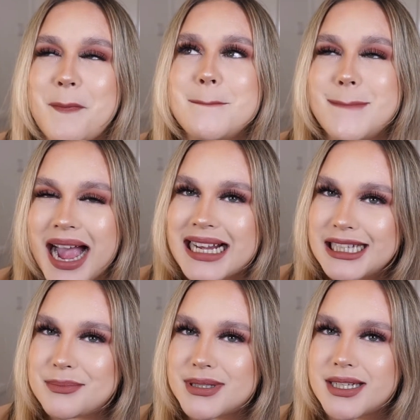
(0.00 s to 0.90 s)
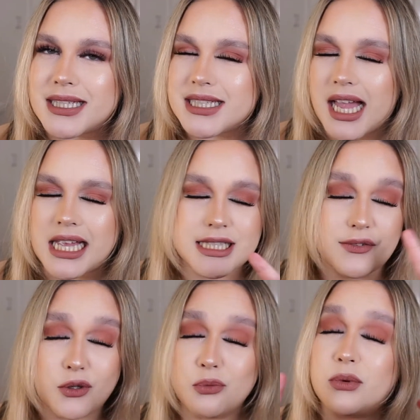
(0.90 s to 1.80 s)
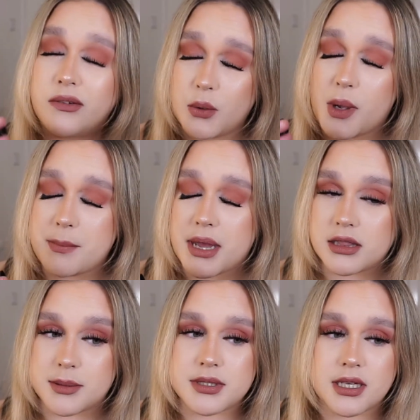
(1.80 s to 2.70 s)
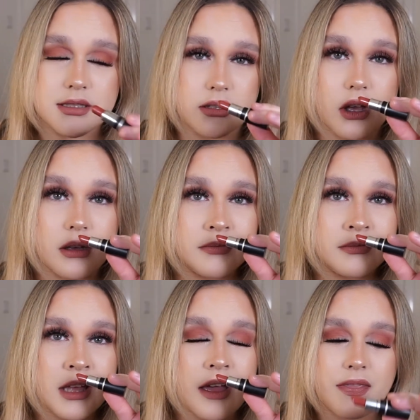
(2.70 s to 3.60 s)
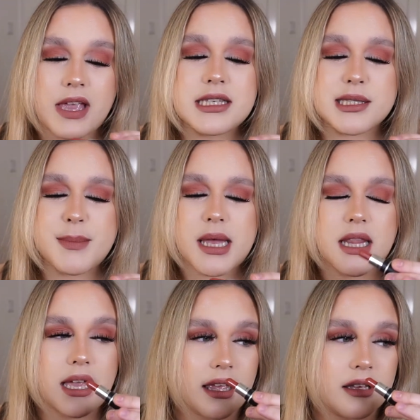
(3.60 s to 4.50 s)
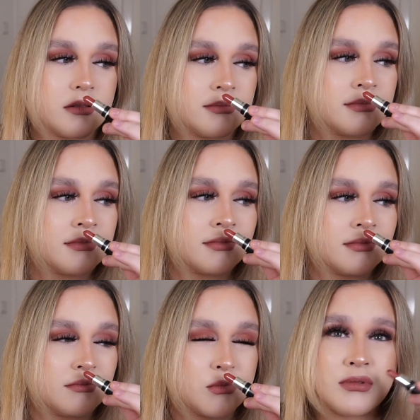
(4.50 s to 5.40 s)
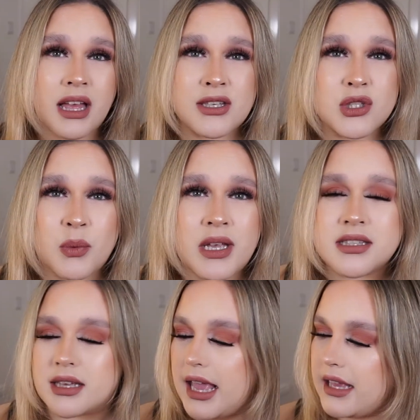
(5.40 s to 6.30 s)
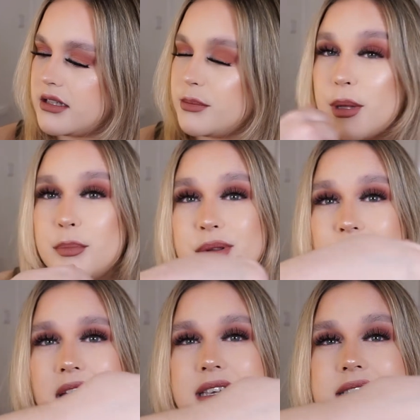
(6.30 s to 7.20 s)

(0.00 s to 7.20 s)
MAC lipsticks, guys, if you wear MAC lipsticks a lot, they smell like sweets or cake or something, but that